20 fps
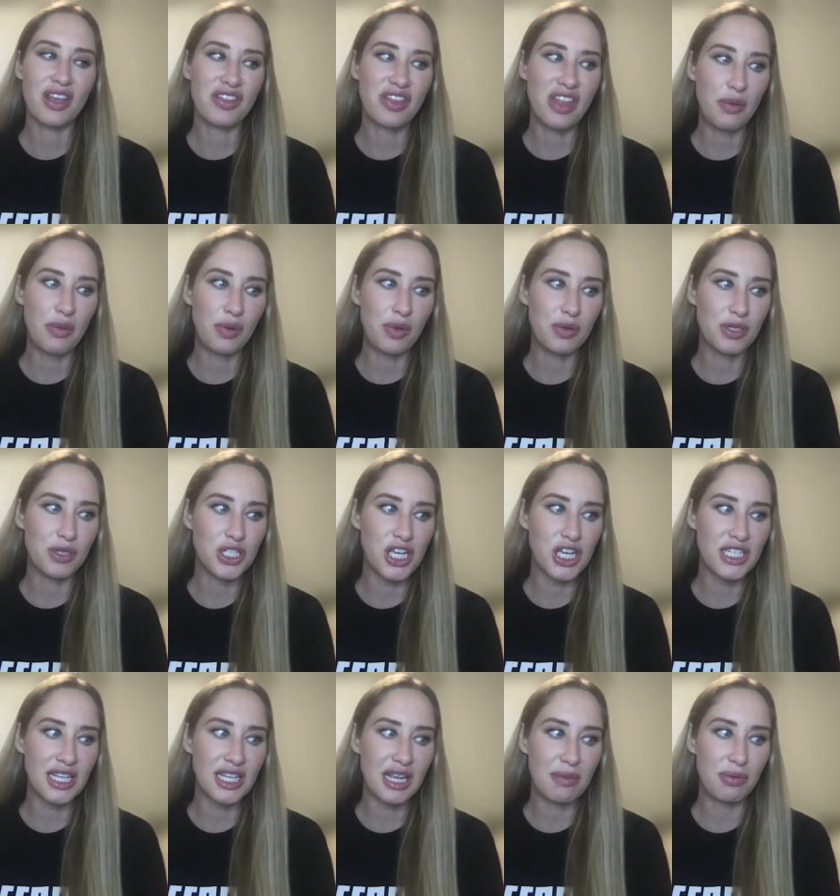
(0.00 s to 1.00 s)
that we were
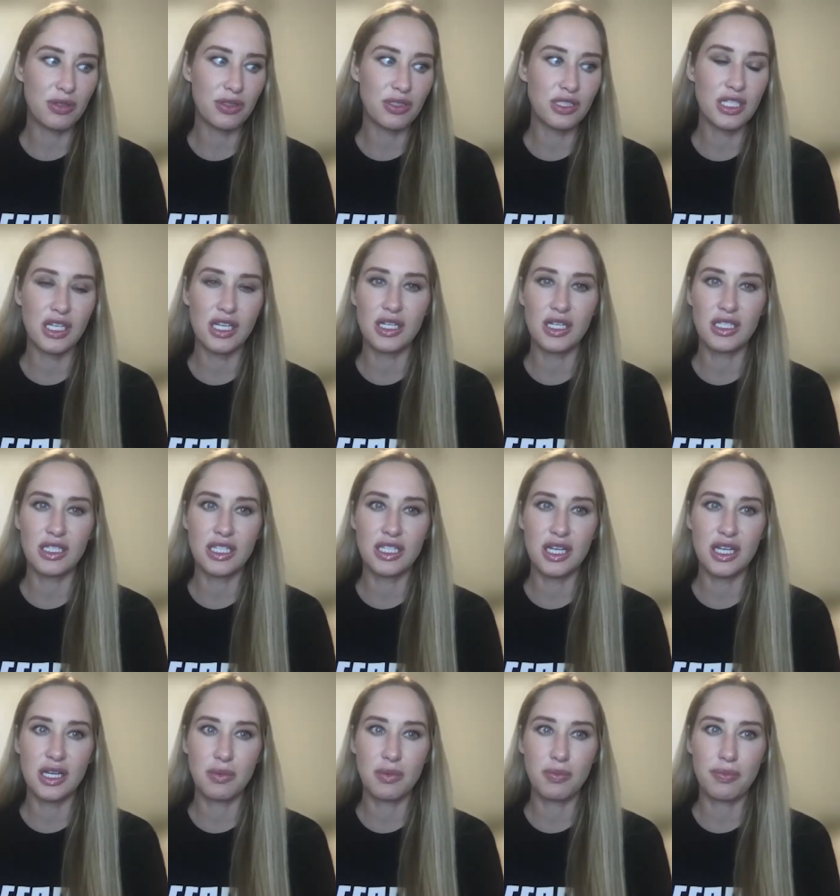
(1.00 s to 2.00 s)
just able to
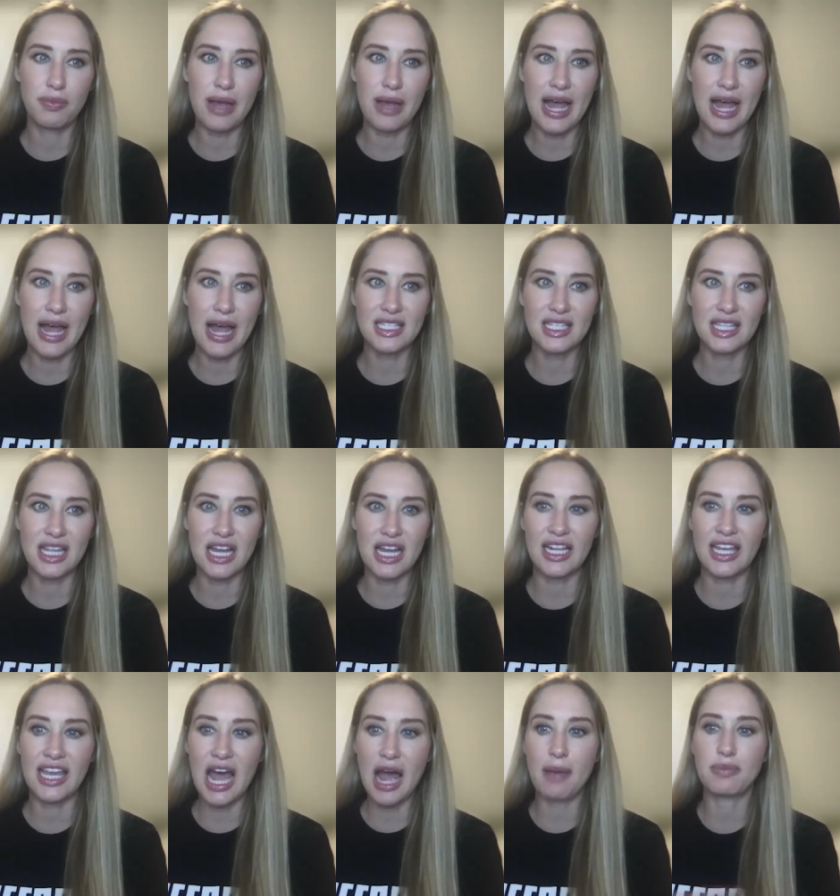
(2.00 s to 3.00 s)
to pass
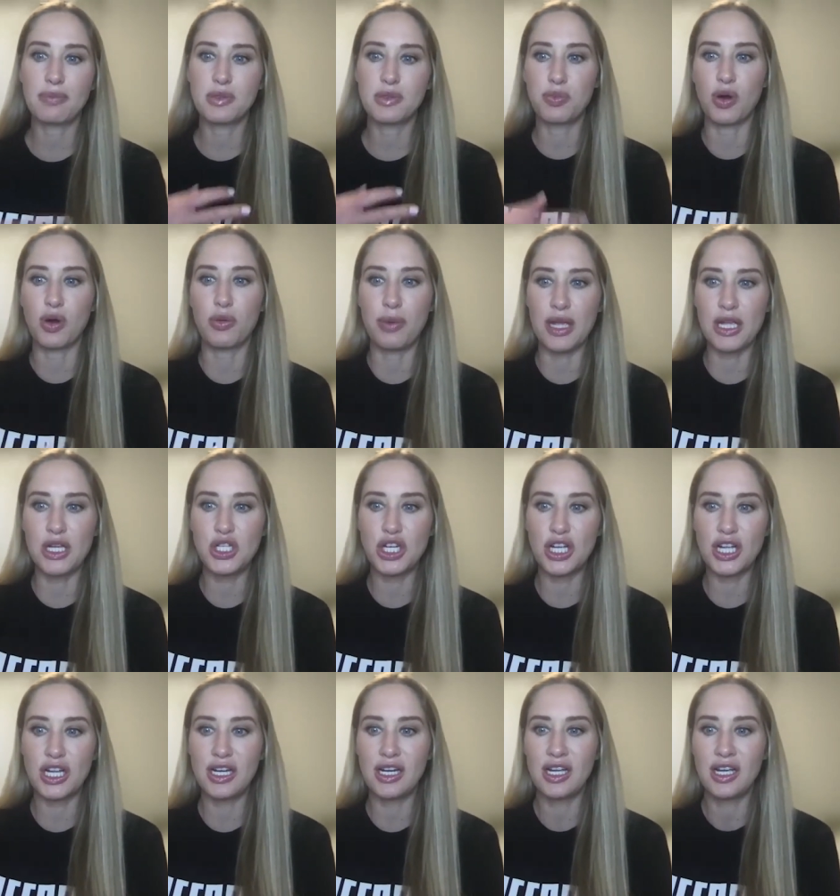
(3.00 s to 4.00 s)
that caps
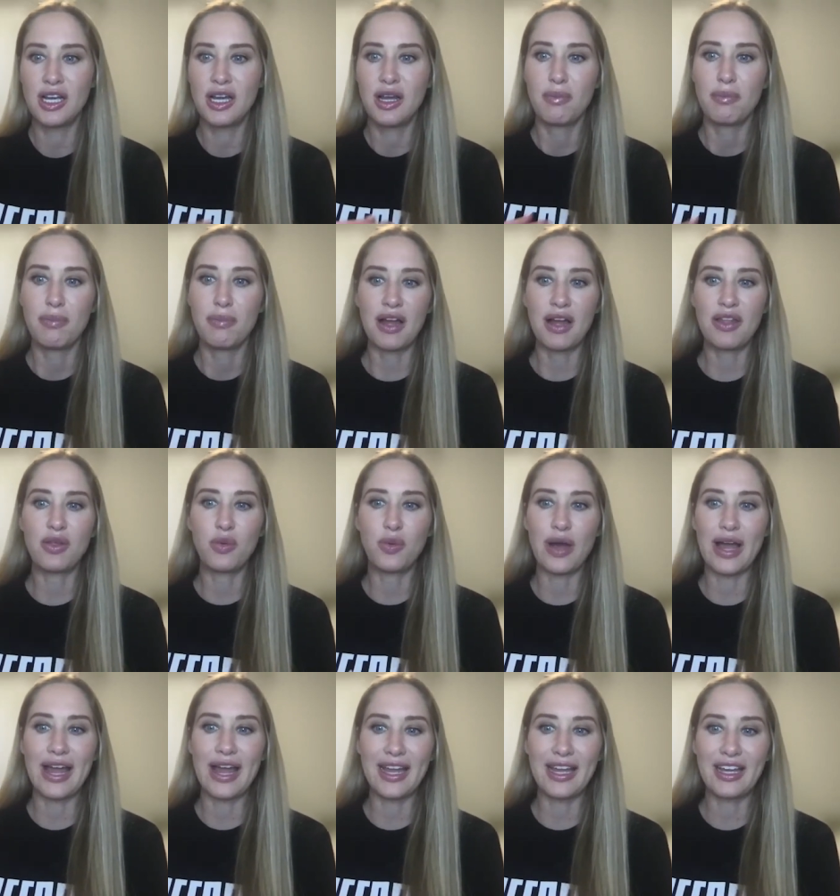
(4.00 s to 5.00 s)
probation. By the
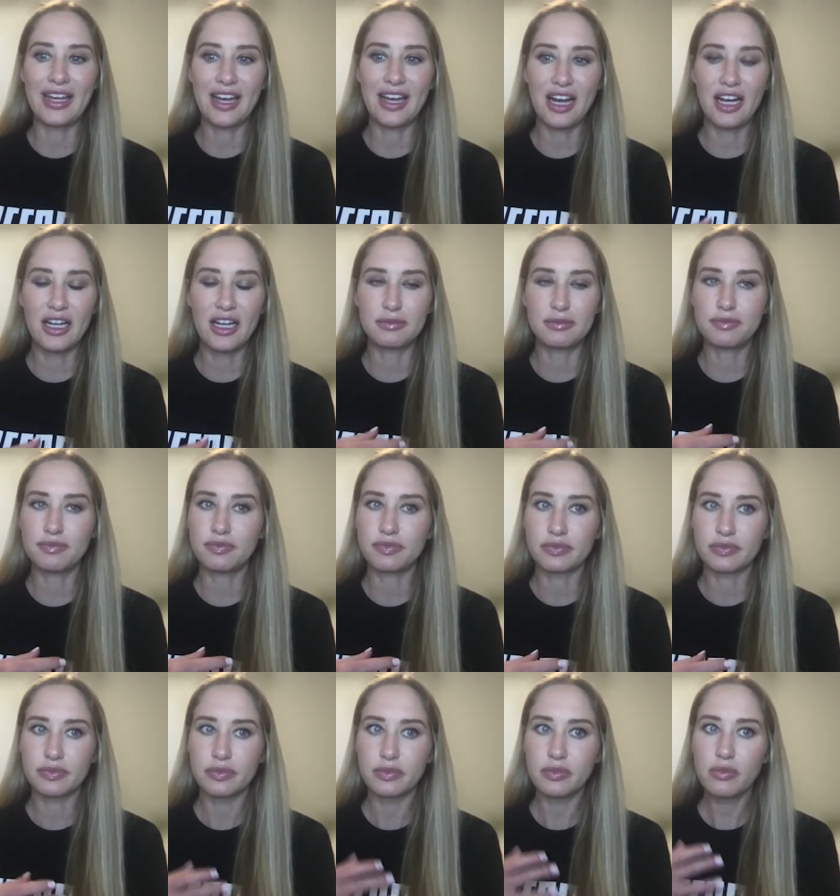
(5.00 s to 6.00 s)
way, um,
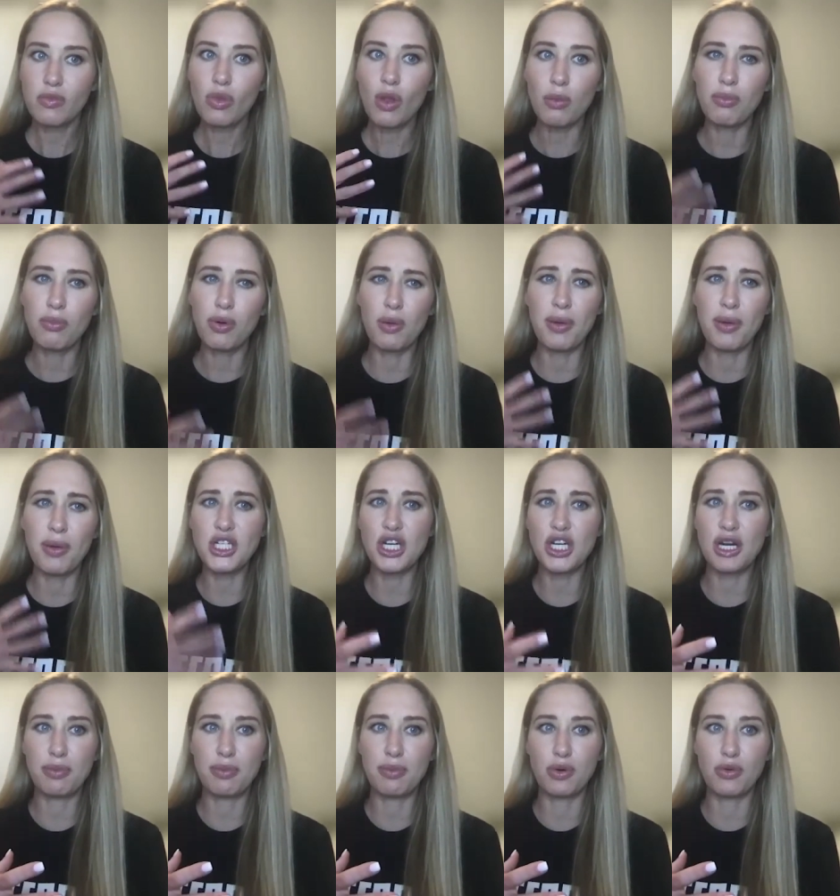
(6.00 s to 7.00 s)
probation
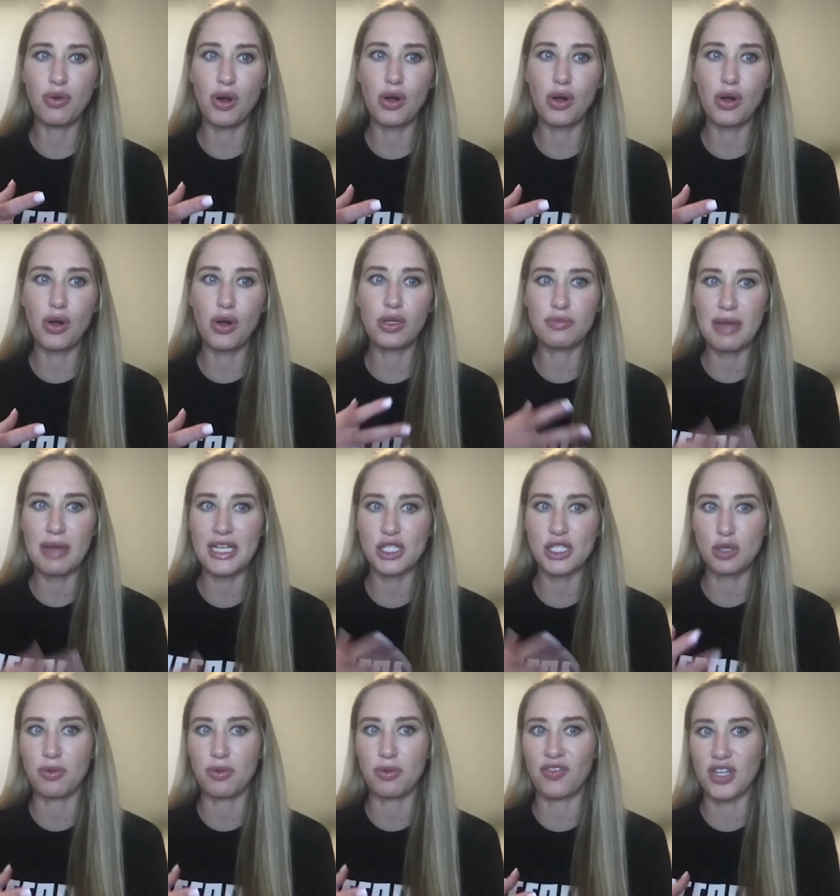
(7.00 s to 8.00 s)
and parole mass
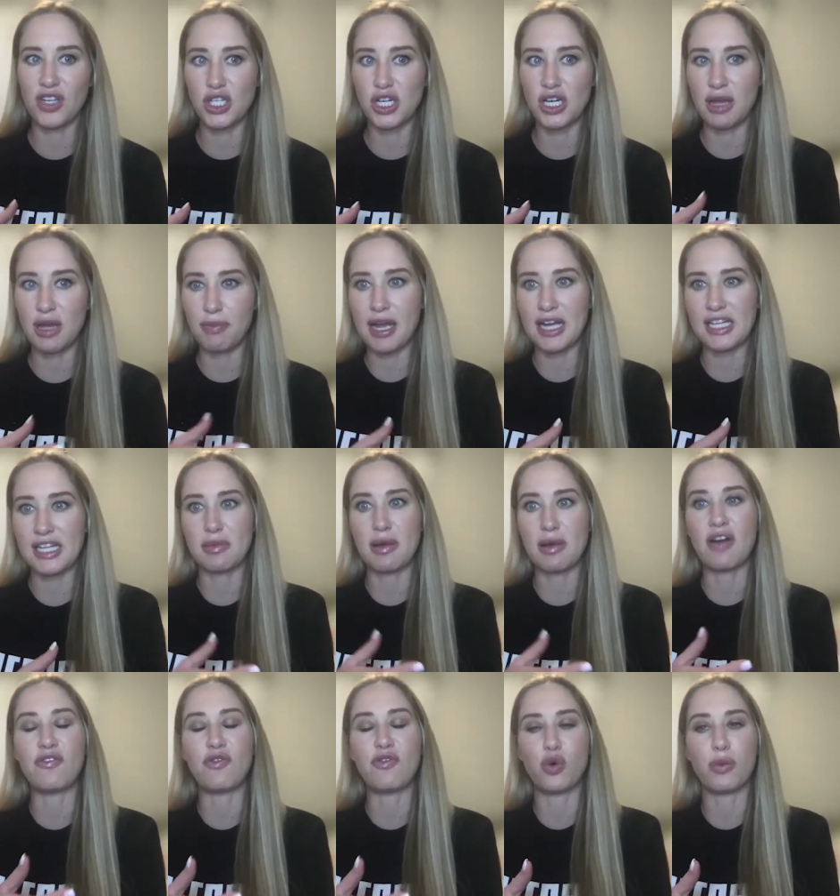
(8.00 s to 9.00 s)
supervision impacts
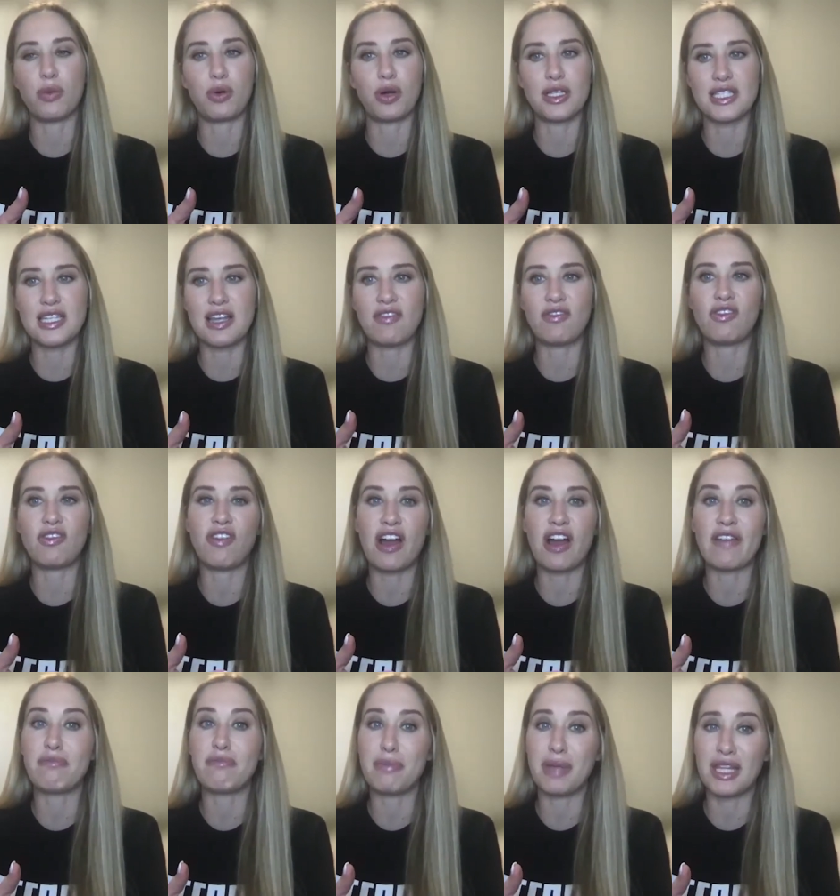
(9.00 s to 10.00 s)
about
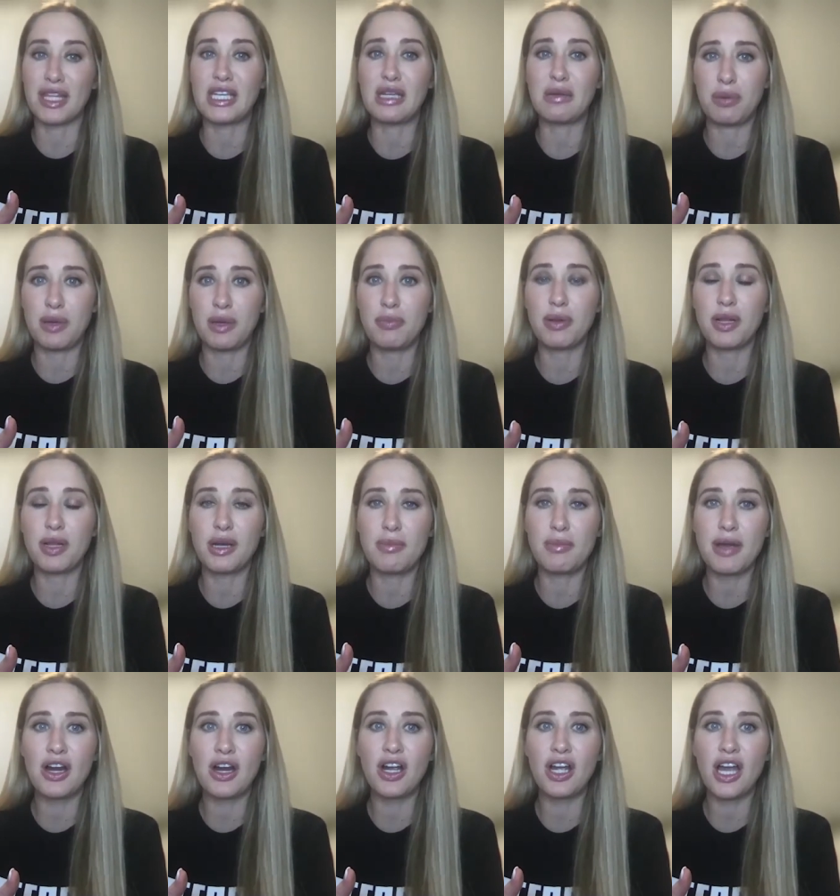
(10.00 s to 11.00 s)
4.75 million people in
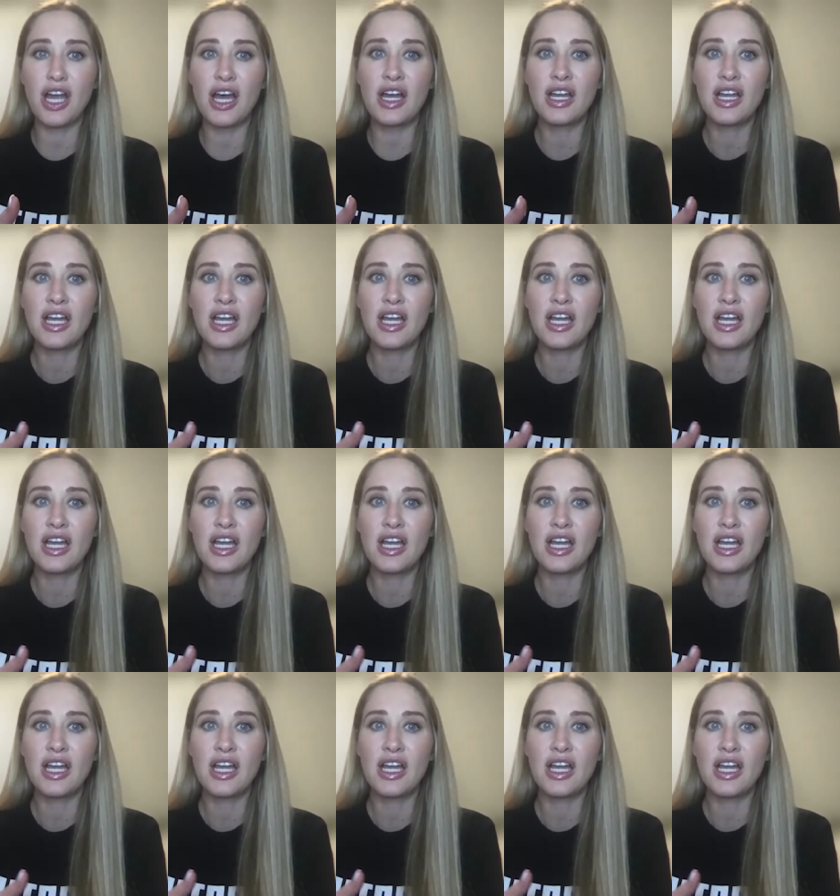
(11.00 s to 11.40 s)
America,